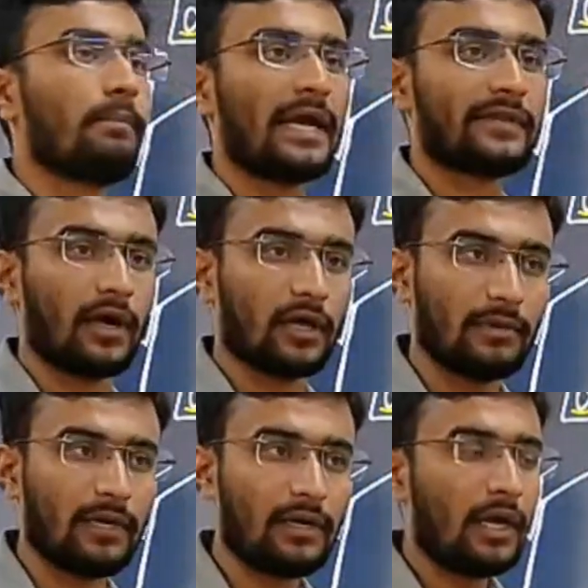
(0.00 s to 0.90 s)
by the
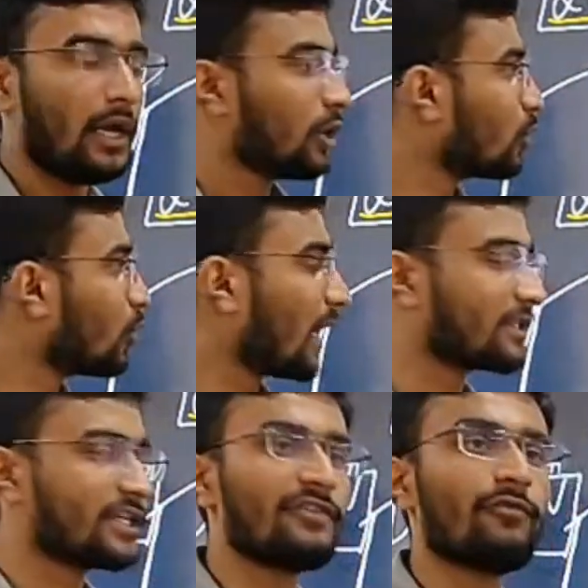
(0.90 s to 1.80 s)
government to
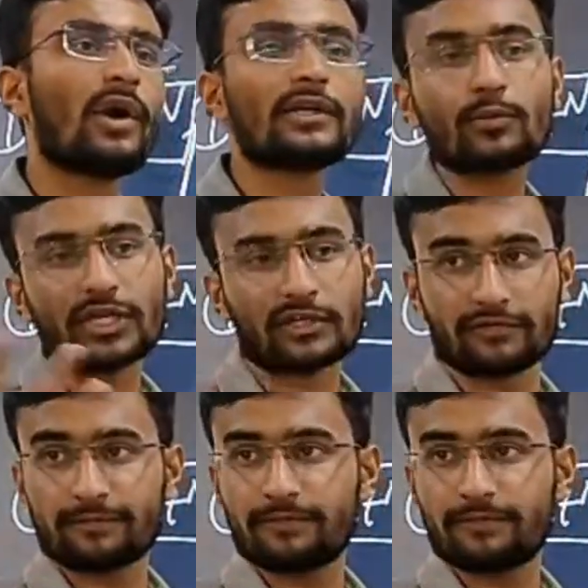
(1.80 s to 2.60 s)
achieve what objective?